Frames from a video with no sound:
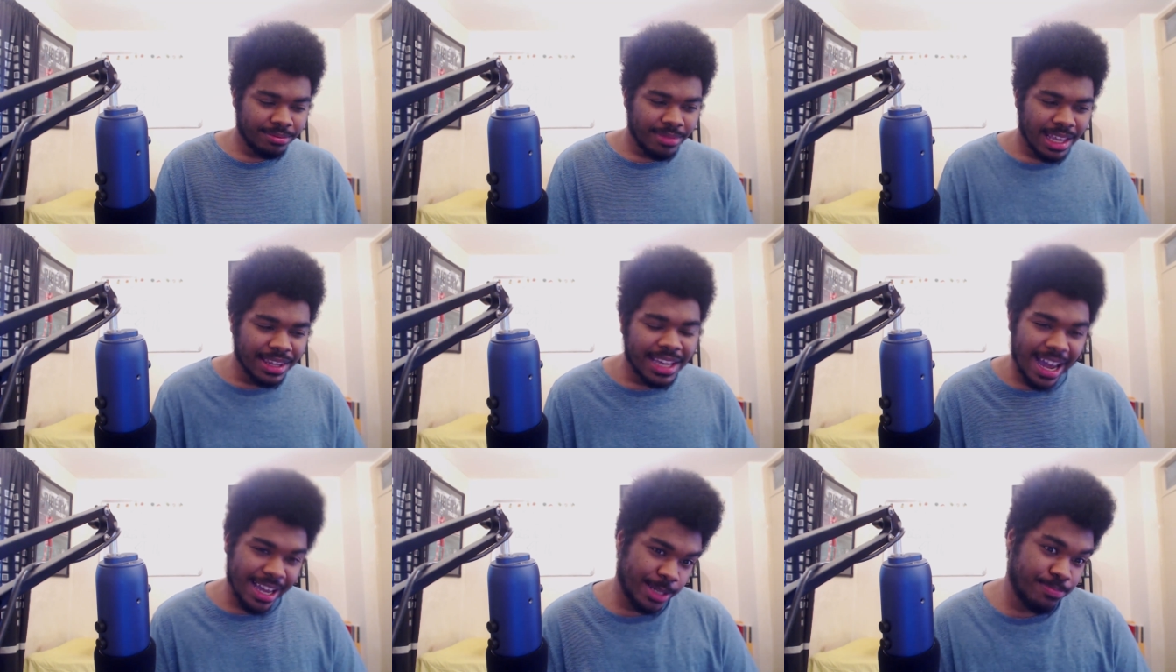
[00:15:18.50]
The
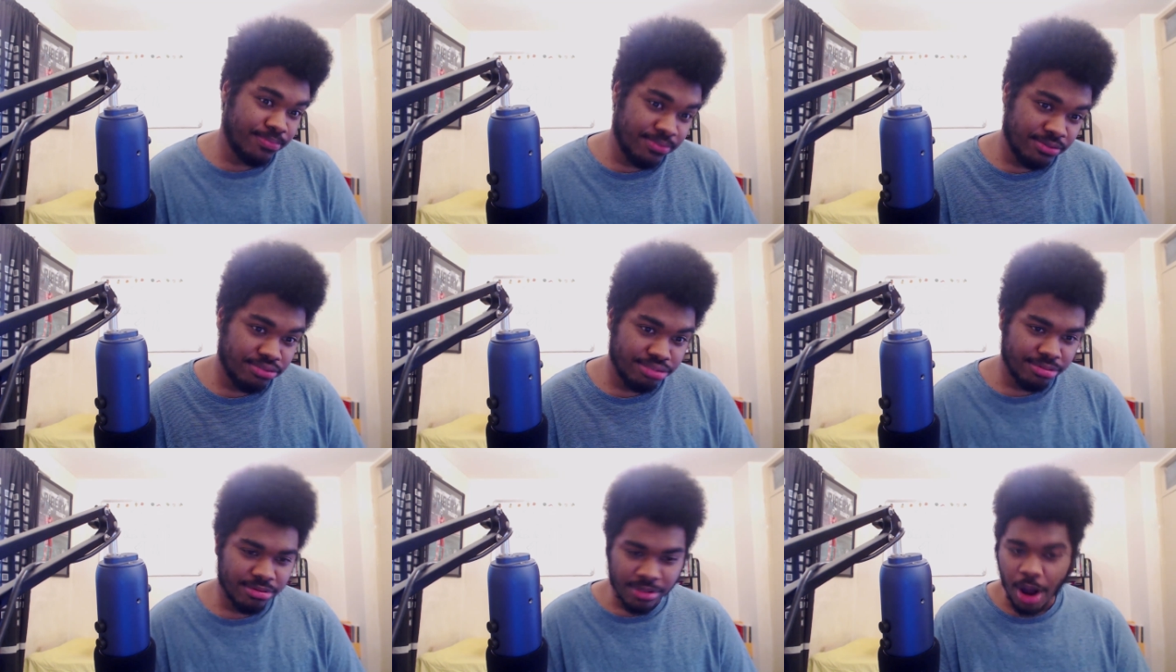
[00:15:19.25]
guy is
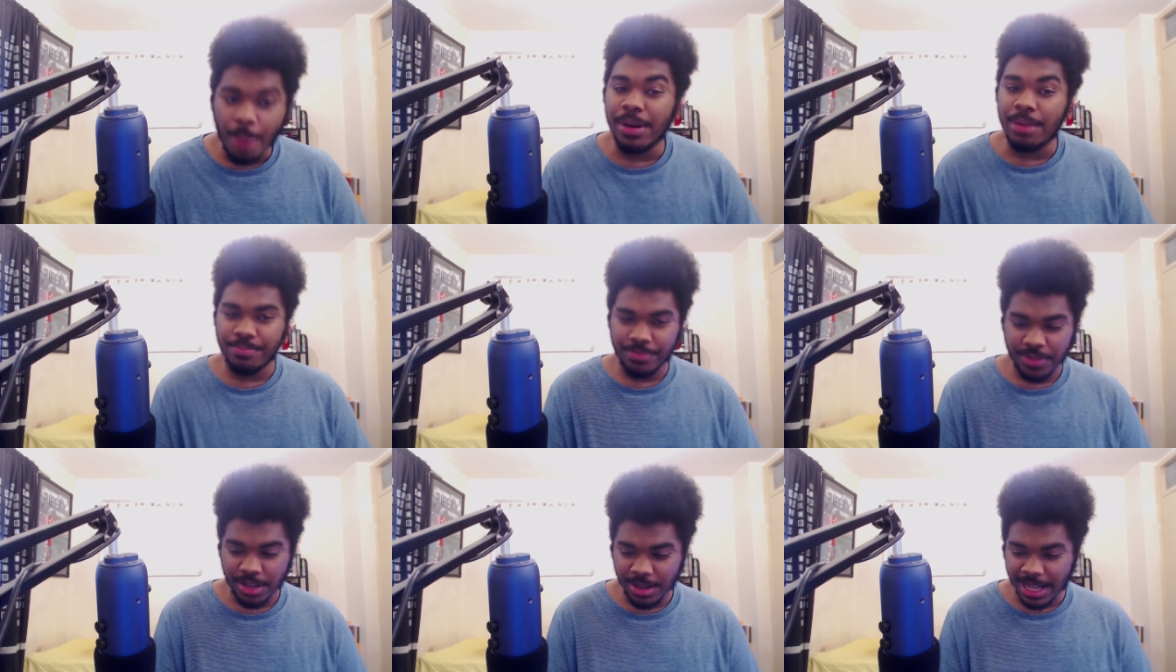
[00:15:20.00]
problem.
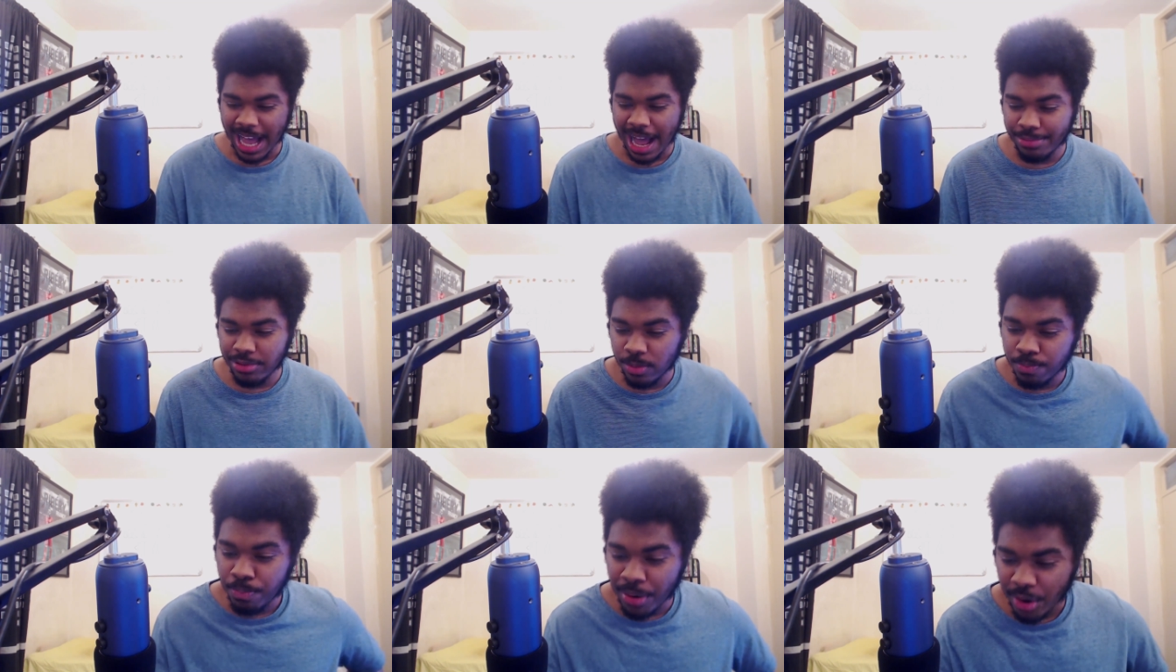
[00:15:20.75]
Absolute
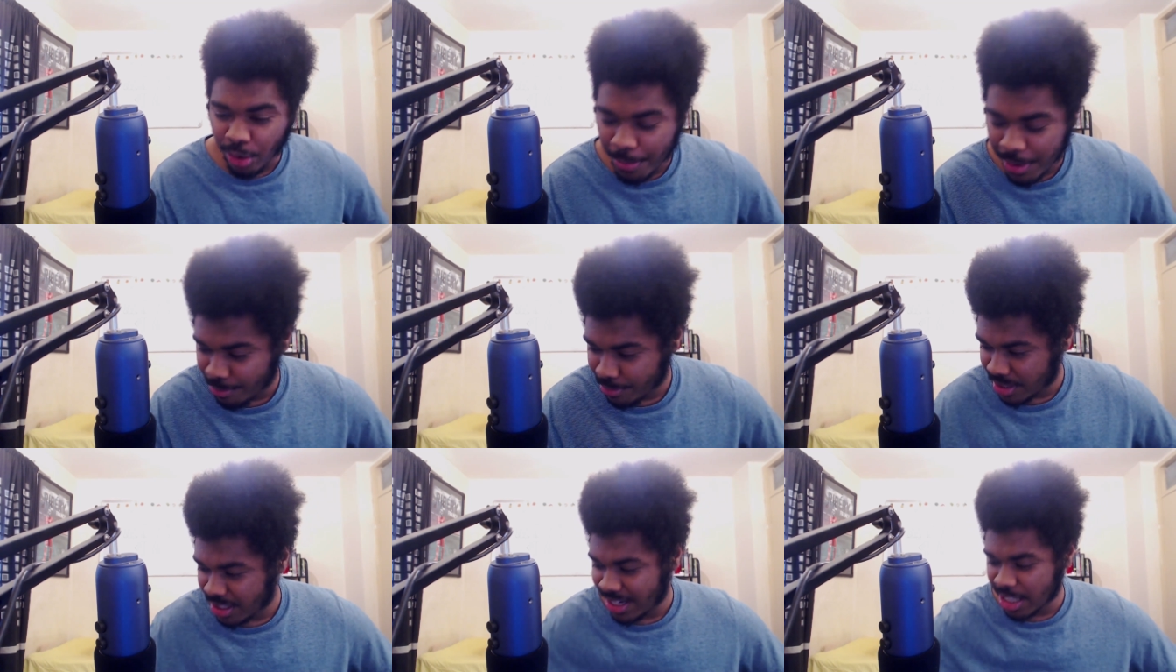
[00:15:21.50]

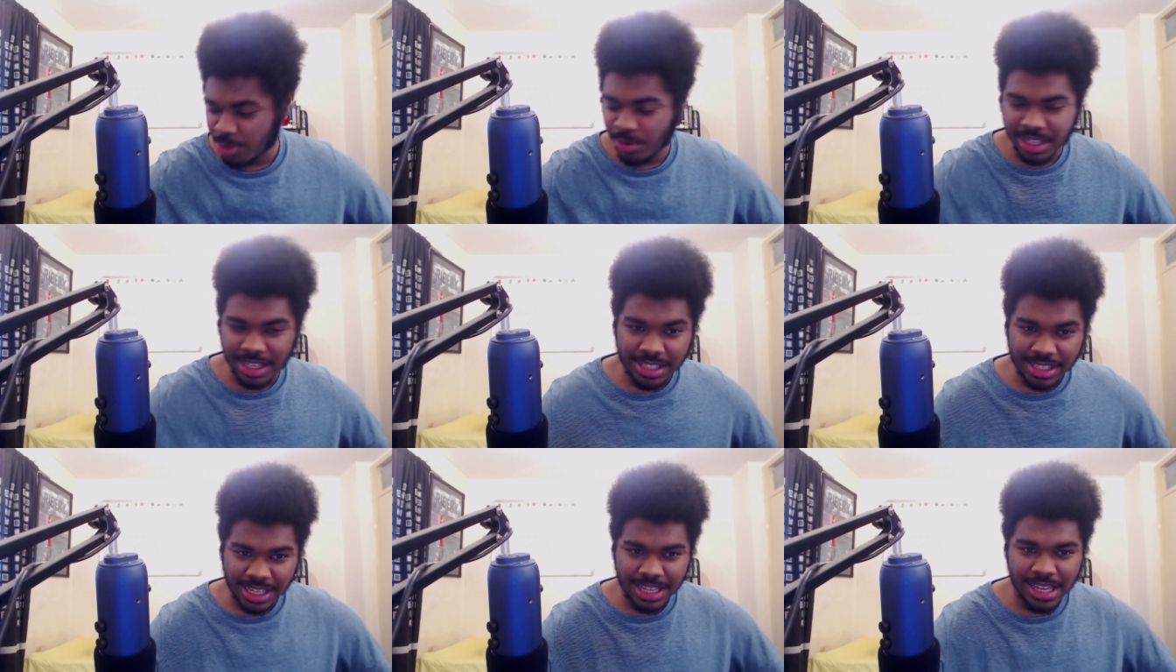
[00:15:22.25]
problems. That's what he
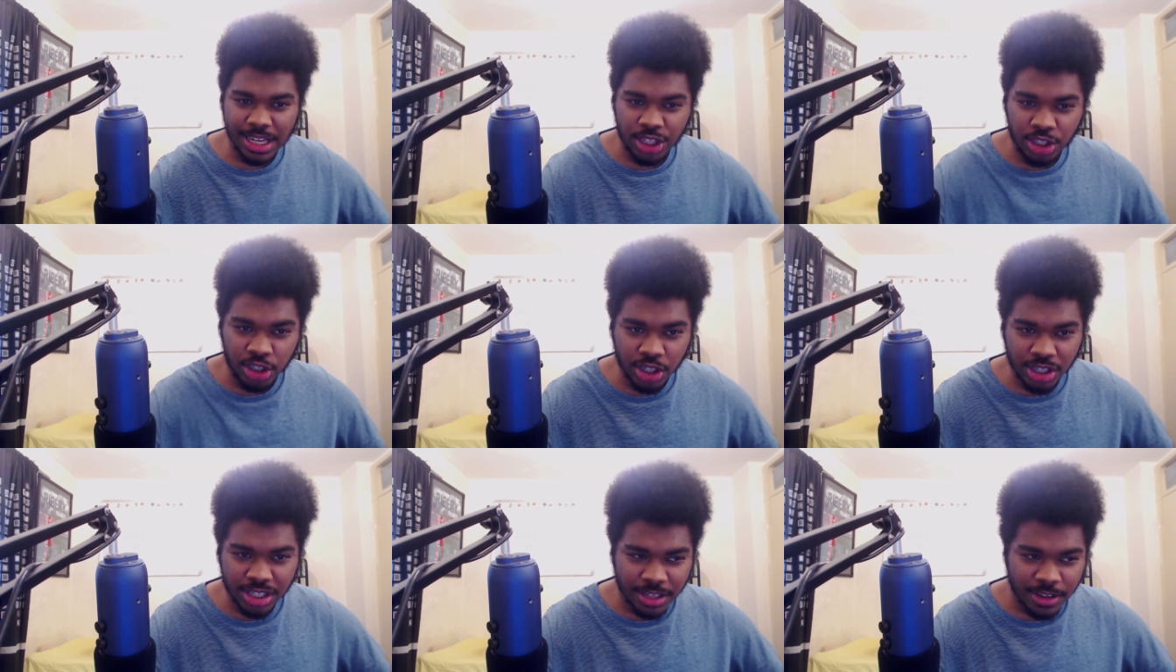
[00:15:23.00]
is. He is
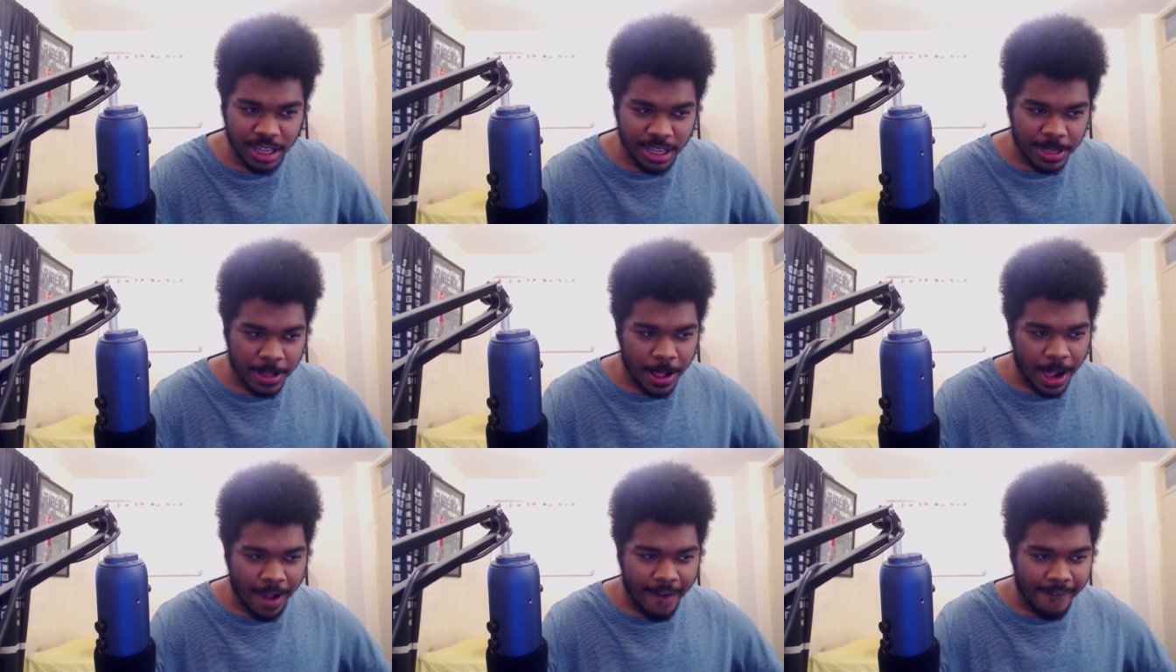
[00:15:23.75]
just
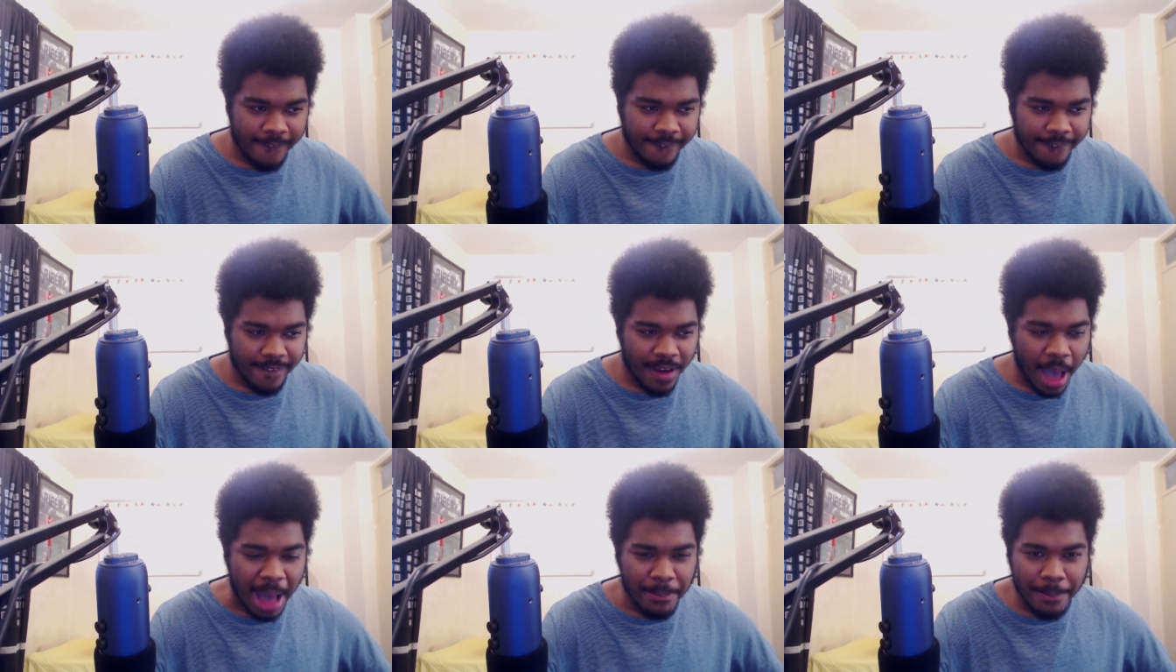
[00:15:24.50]

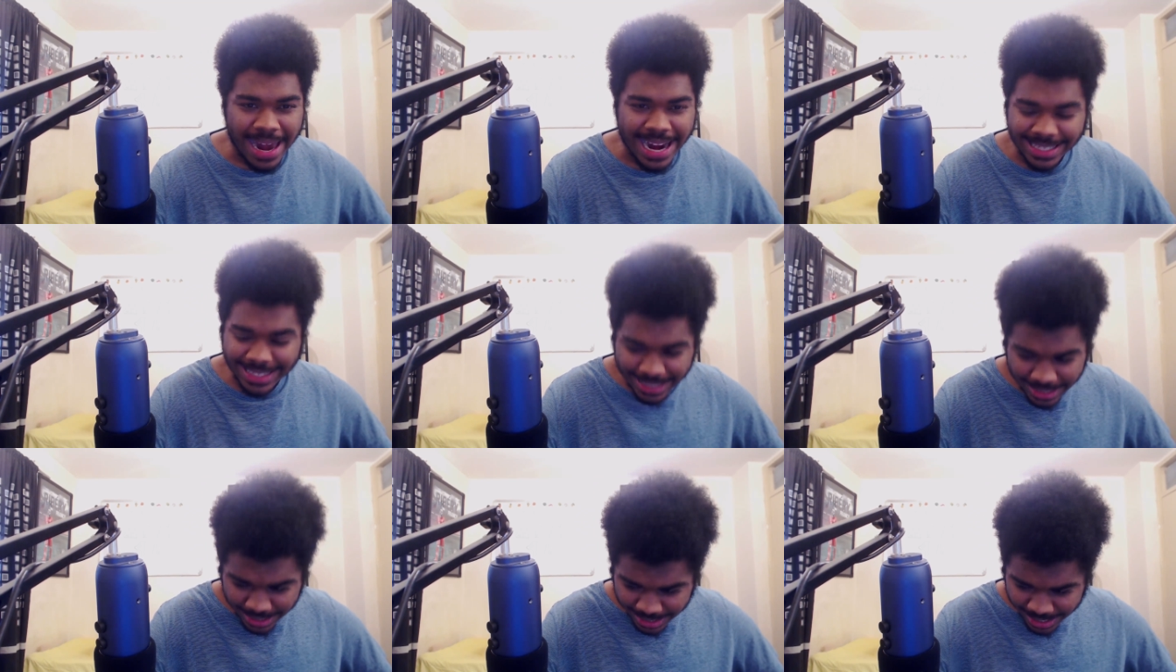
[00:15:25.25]
a menace.